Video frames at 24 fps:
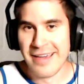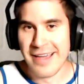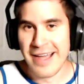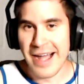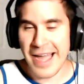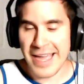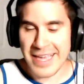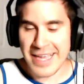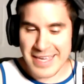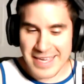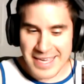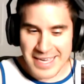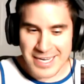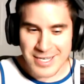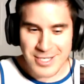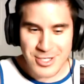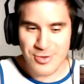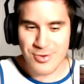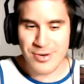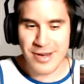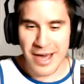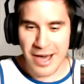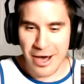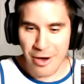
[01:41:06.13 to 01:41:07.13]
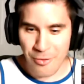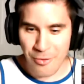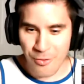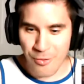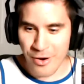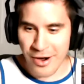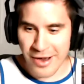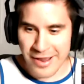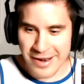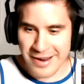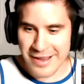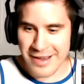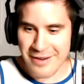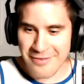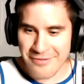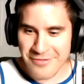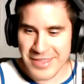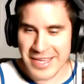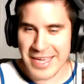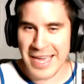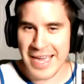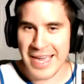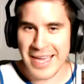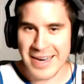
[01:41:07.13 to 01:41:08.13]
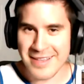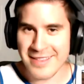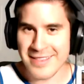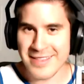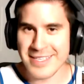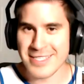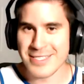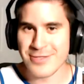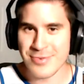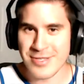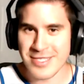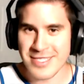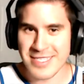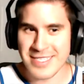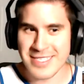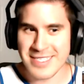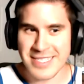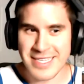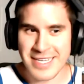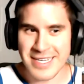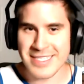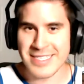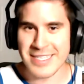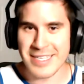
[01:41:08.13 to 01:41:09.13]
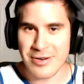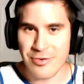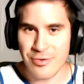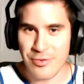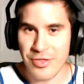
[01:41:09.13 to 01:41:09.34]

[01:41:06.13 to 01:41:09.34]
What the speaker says: I kid you not. One of the analysts was discussing